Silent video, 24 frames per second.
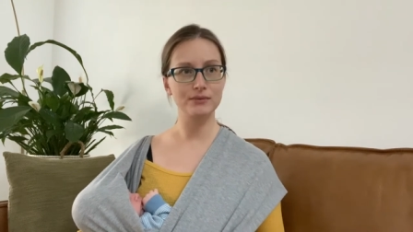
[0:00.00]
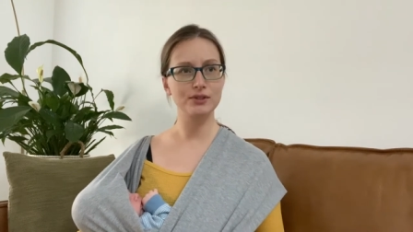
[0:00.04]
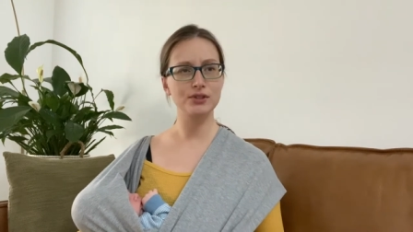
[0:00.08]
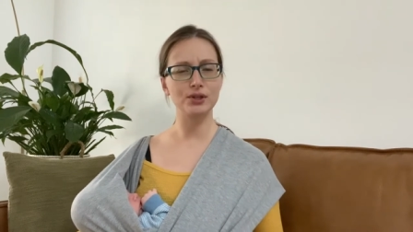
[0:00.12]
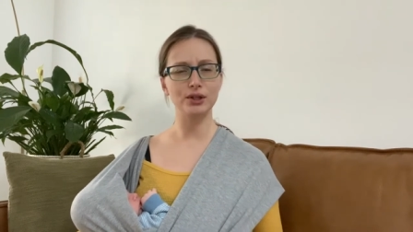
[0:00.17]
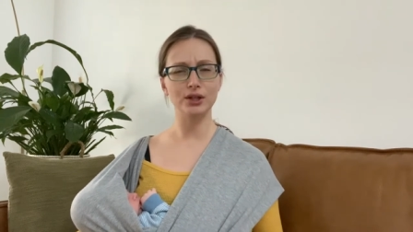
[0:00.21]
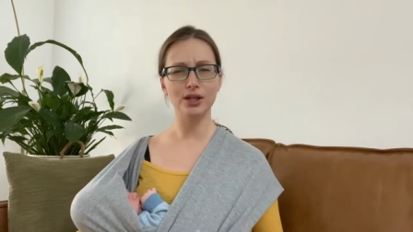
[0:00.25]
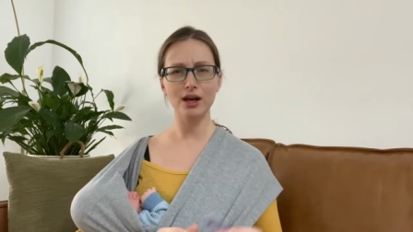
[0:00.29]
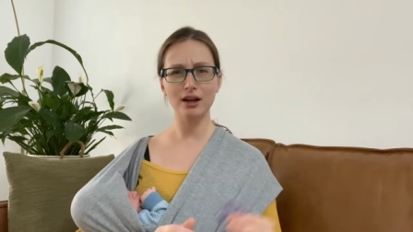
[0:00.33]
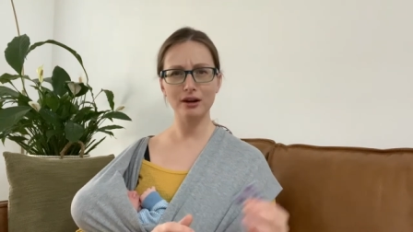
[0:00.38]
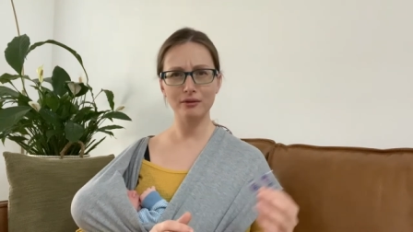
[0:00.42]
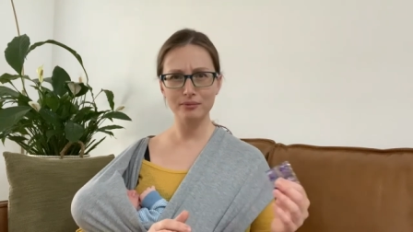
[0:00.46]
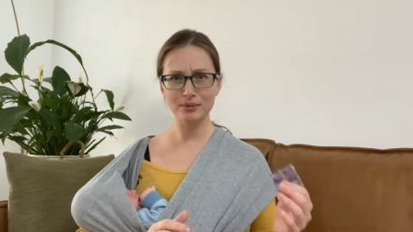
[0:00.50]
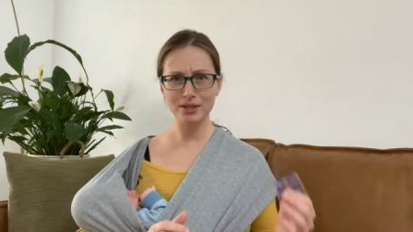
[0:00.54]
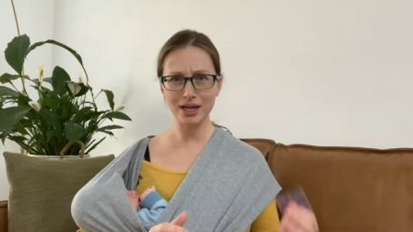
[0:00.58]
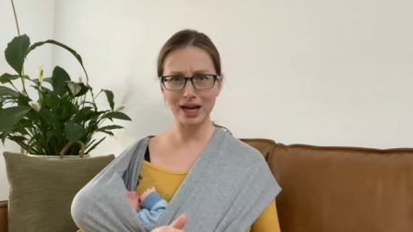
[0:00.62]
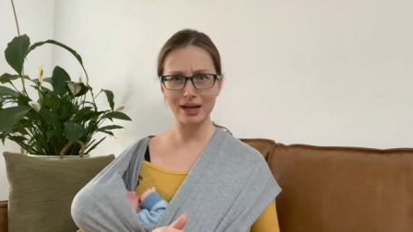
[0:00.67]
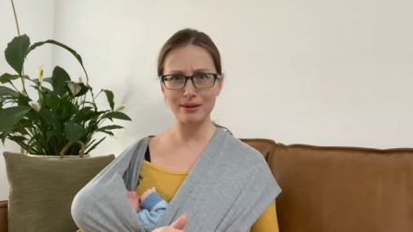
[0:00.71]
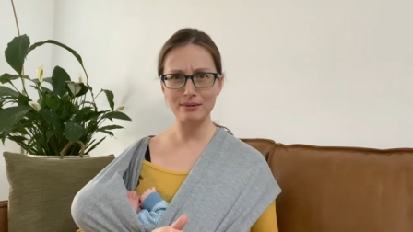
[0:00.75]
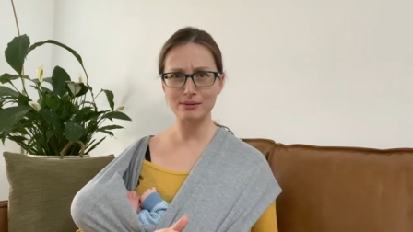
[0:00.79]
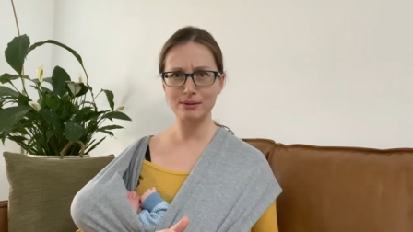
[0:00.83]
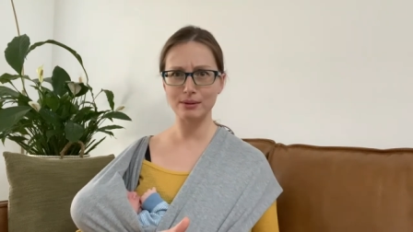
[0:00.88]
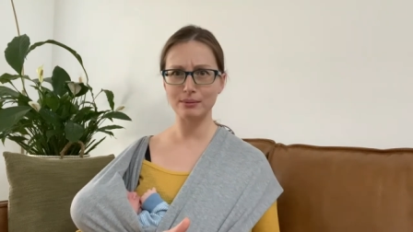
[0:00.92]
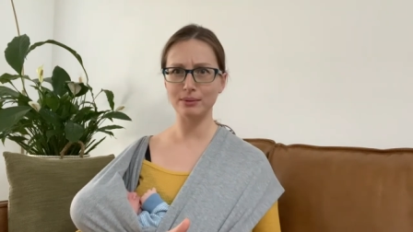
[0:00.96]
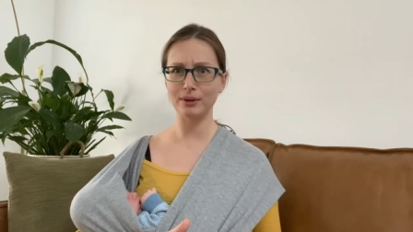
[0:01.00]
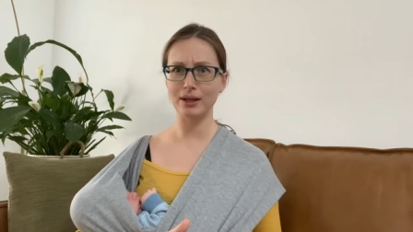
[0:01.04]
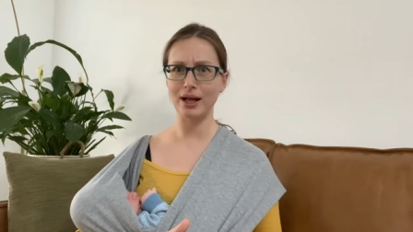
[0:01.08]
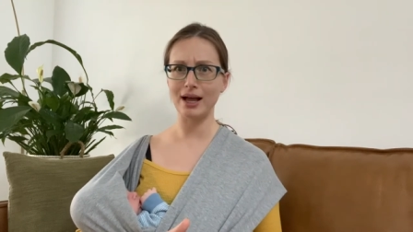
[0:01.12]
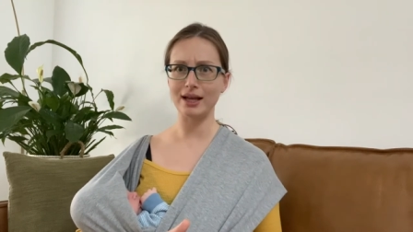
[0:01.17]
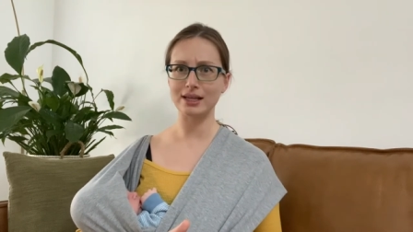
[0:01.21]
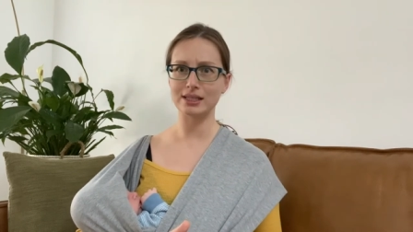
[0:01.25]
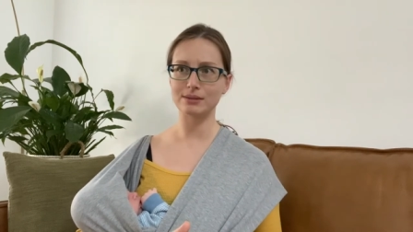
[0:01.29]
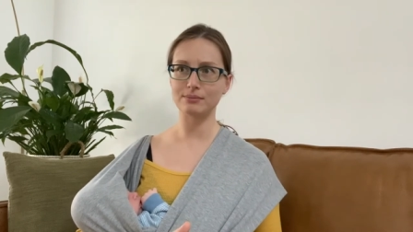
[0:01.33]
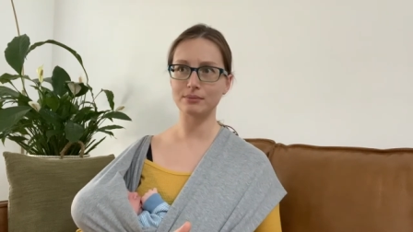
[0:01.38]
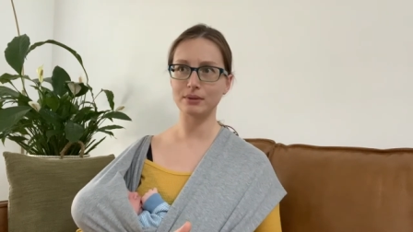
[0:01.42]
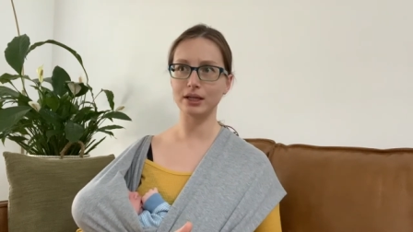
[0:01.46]
So a lot of times people
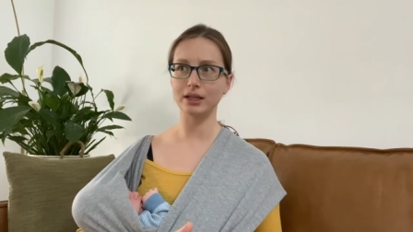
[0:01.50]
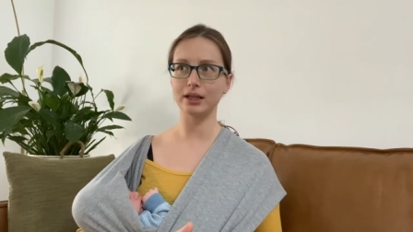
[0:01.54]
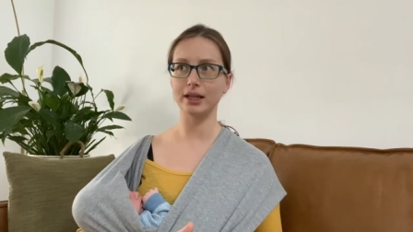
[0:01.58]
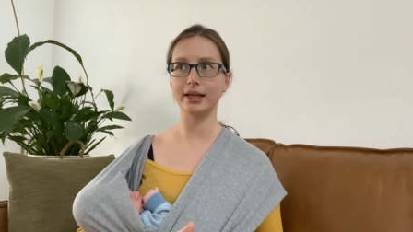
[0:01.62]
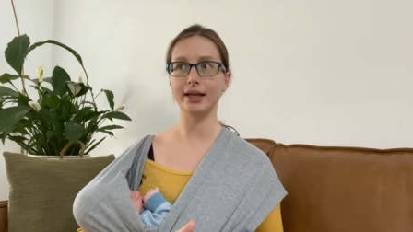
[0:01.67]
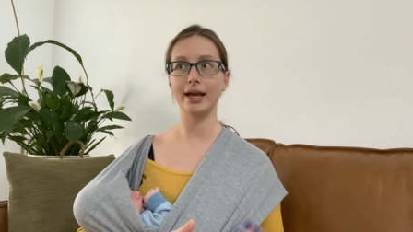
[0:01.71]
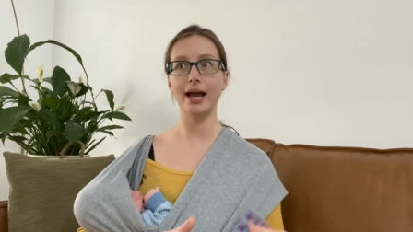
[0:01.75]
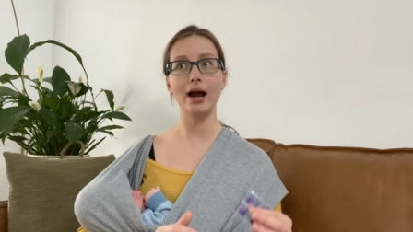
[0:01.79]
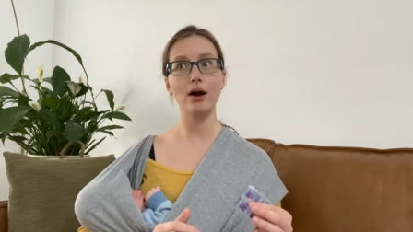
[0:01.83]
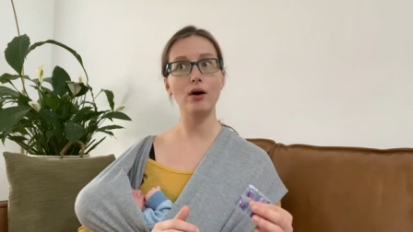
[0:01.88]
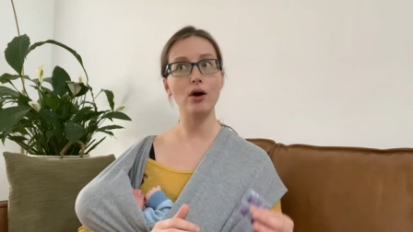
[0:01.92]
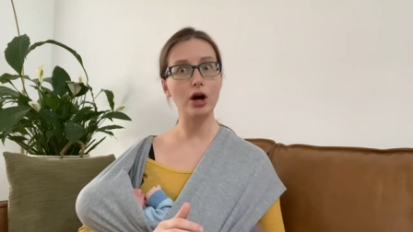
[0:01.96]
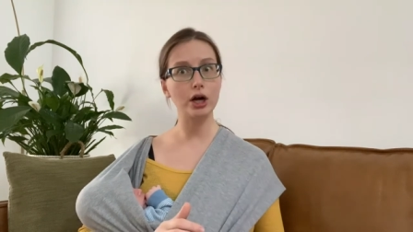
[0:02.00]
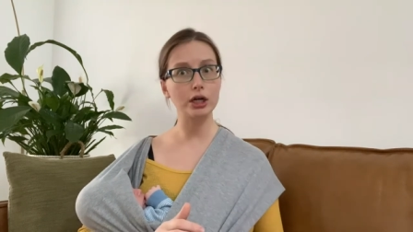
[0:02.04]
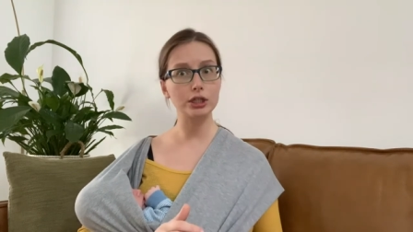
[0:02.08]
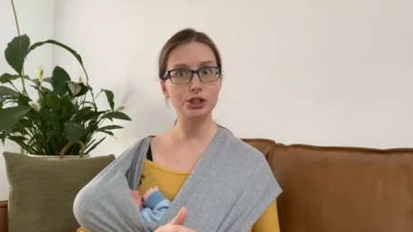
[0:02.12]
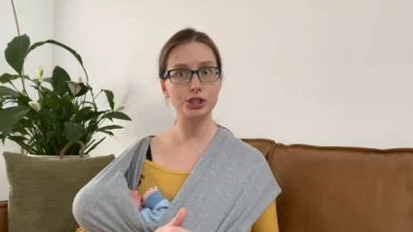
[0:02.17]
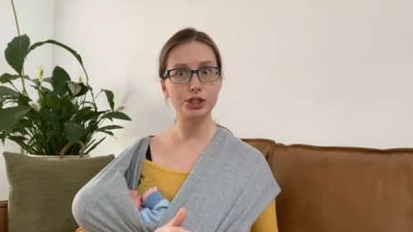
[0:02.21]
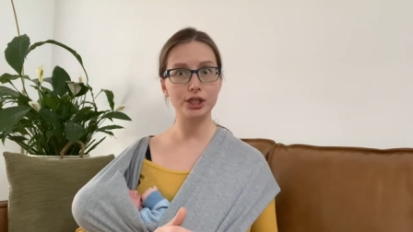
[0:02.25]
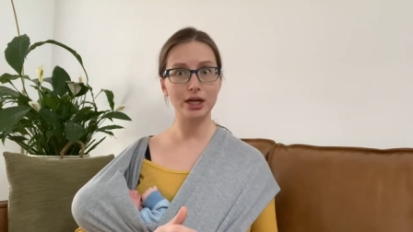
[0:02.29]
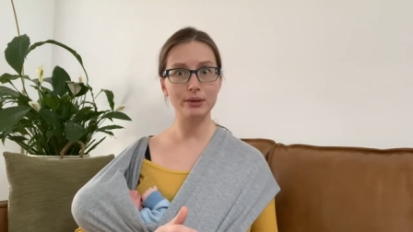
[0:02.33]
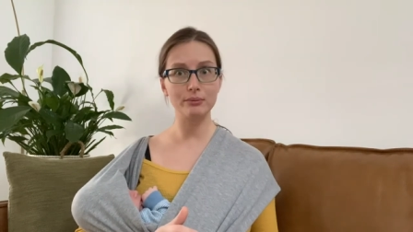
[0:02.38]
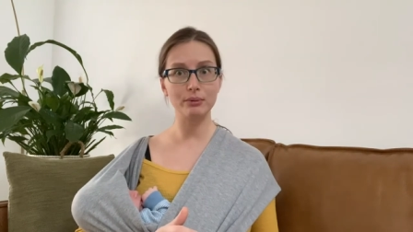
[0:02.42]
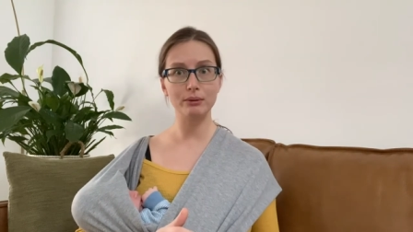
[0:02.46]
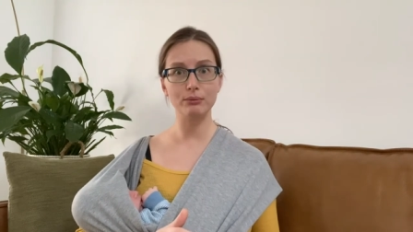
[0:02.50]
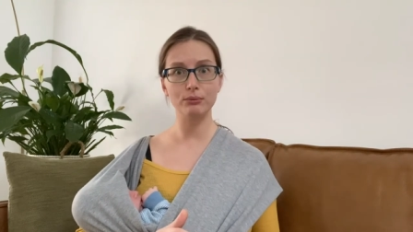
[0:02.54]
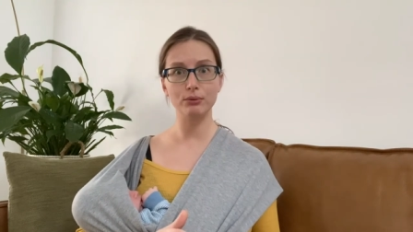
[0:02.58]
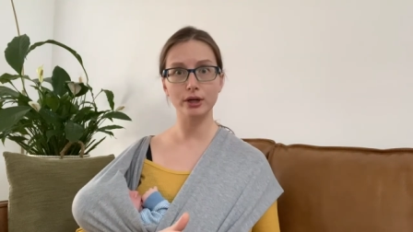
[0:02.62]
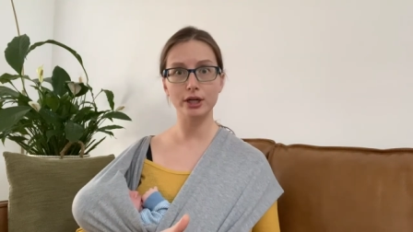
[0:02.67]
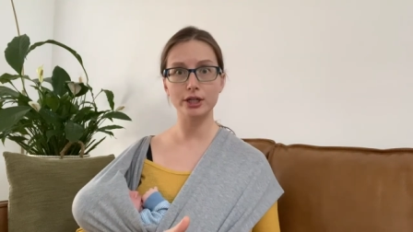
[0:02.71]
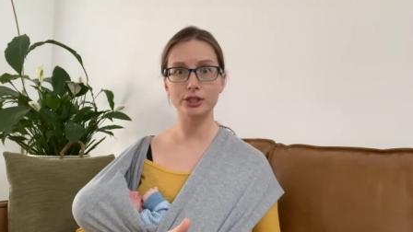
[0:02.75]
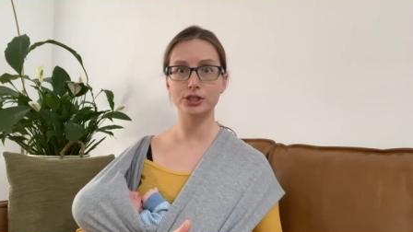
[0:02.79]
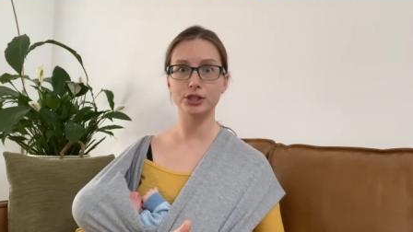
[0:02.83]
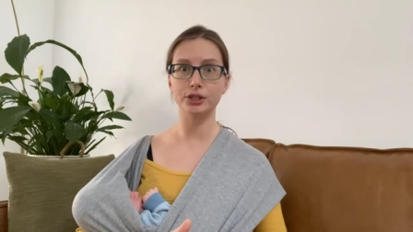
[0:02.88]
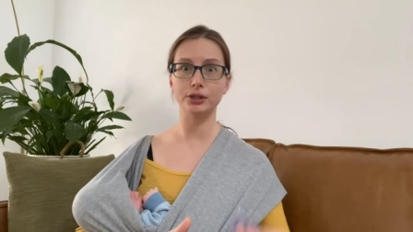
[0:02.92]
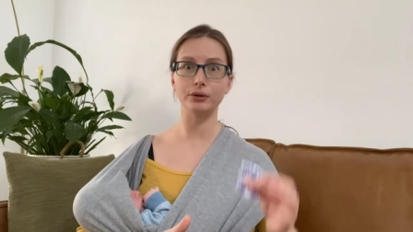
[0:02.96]
ask me like, how hard should I be
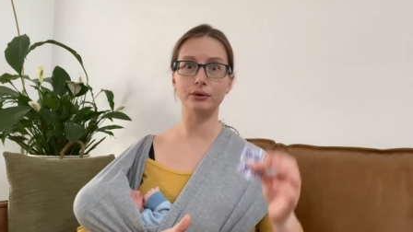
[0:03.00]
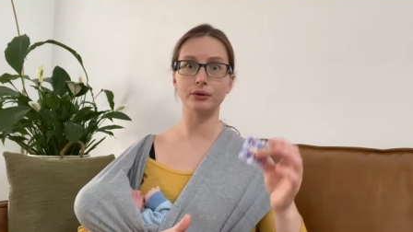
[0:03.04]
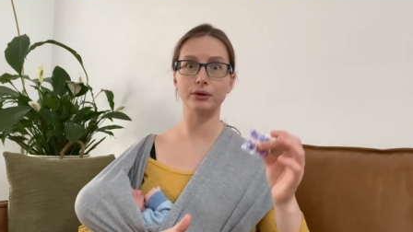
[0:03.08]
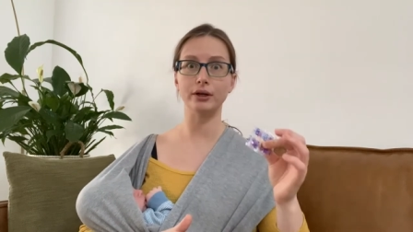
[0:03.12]
brushing?